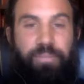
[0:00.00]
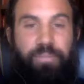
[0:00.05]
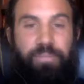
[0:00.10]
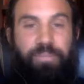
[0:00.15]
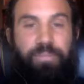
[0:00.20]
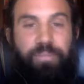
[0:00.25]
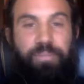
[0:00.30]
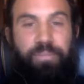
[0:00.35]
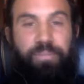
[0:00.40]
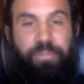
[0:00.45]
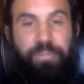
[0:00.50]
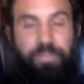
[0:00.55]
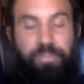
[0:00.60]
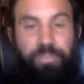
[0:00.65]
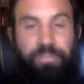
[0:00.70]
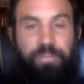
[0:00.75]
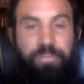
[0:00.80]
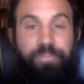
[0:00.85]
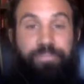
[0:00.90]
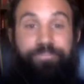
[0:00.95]

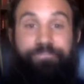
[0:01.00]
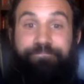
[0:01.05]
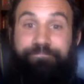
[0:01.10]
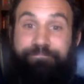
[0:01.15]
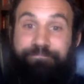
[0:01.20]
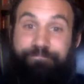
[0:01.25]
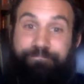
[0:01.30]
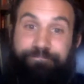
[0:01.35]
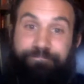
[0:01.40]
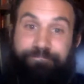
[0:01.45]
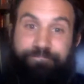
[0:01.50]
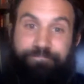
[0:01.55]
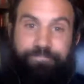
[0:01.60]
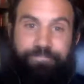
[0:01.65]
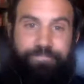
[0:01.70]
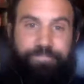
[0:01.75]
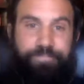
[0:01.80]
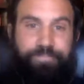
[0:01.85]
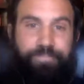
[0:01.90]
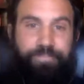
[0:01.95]

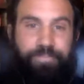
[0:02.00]
[no speech]